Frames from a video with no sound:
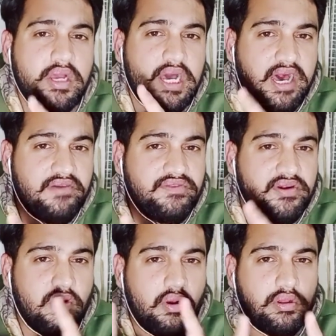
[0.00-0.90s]
After
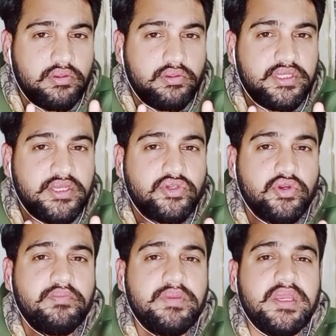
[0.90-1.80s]
although there
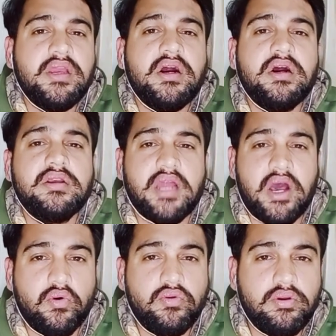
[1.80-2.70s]
should be a
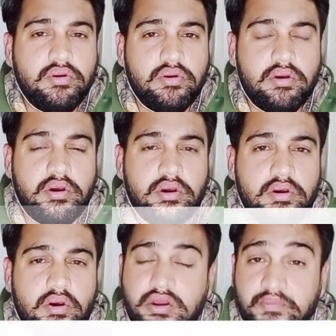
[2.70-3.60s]
noun
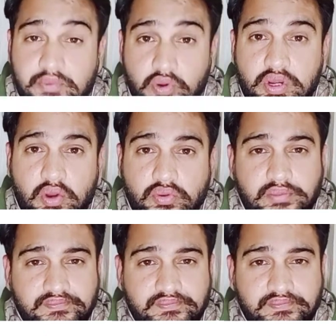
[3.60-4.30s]
or a pronoun.